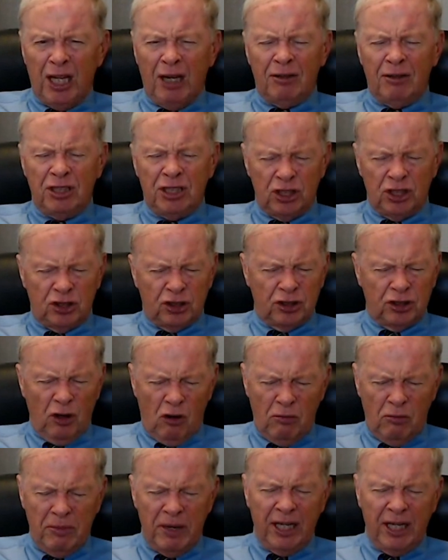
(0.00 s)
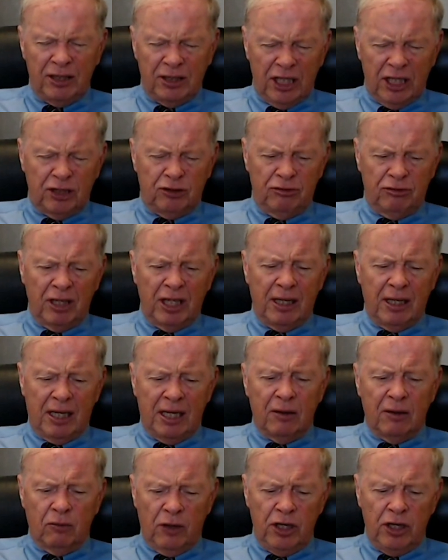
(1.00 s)
there are just so it, it's
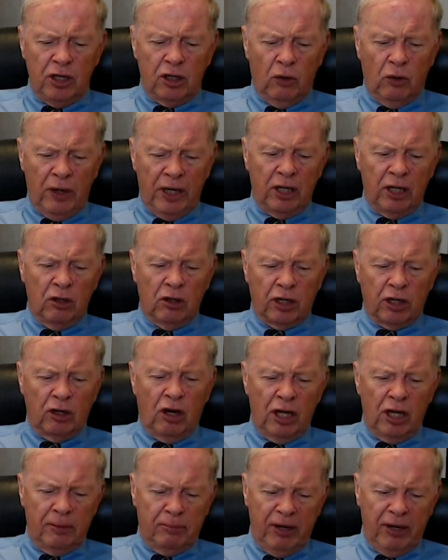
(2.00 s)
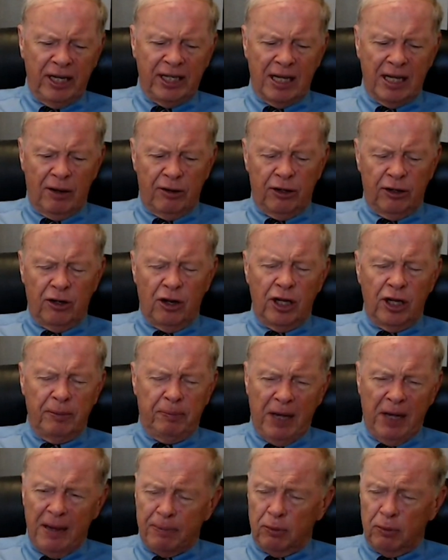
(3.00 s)
really when you go in and look at all the breakdown on all
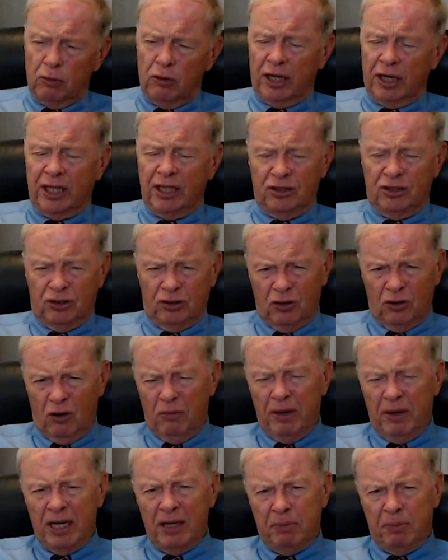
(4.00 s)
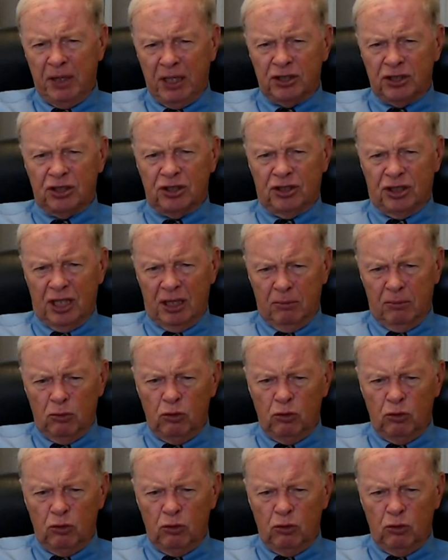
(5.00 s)
the paperwork there's so many pieces that